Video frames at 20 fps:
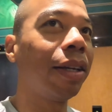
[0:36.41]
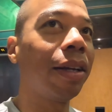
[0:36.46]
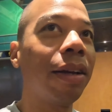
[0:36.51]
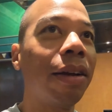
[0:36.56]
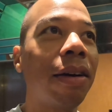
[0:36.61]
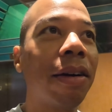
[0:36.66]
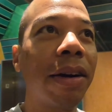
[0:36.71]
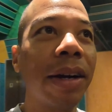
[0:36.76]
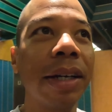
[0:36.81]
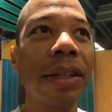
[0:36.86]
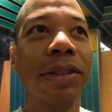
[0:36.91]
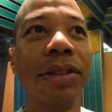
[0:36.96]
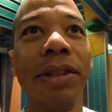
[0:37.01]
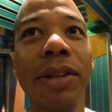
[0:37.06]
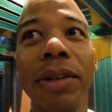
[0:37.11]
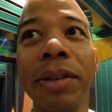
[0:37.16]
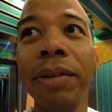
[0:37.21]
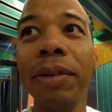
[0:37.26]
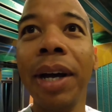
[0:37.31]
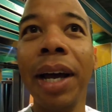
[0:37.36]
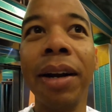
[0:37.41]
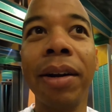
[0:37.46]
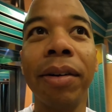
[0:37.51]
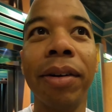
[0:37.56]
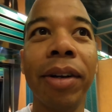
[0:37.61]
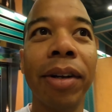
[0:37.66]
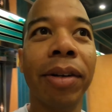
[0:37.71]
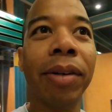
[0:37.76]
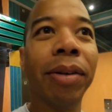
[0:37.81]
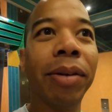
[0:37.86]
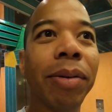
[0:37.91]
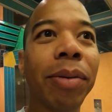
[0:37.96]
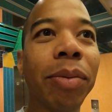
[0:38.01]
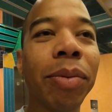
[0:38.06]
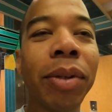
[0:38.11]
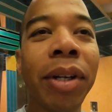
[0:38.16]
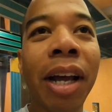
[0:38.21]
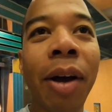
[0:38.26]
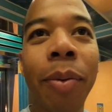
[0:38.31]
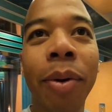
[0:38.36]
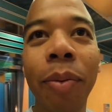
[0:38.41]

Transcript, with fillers: All right, so I don't know. Now we,